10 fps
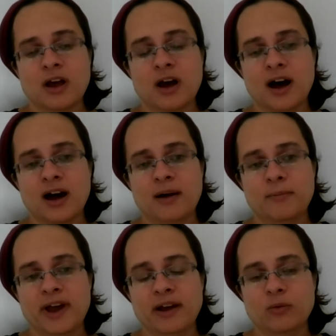Um,
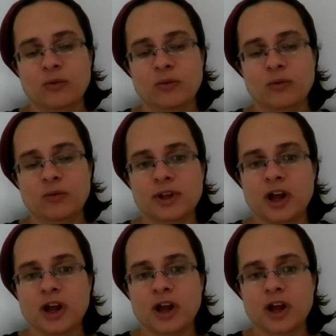and what we will
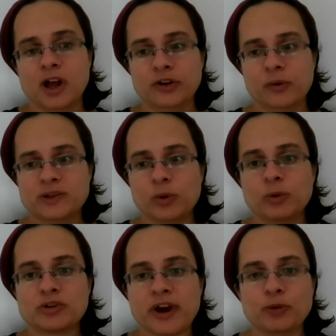also try to do is we will
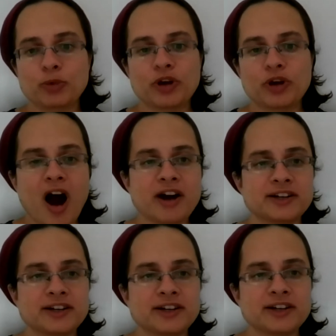try to put
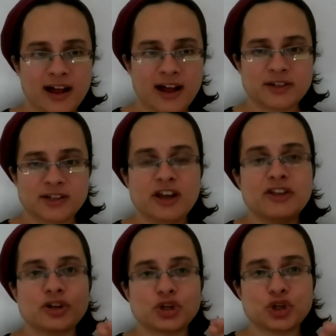ourselves
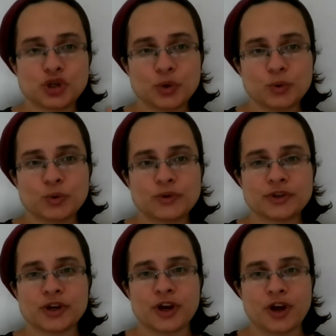in the shoes
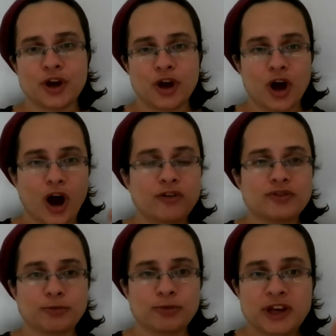of
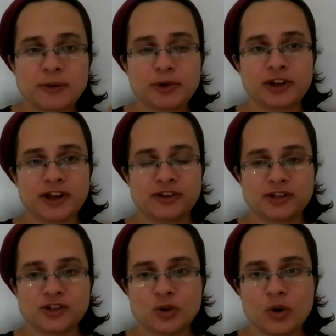the people in the
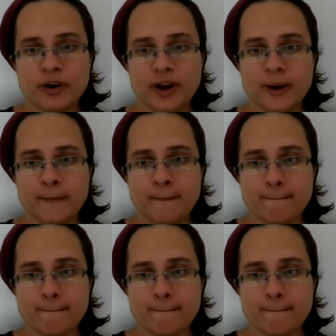story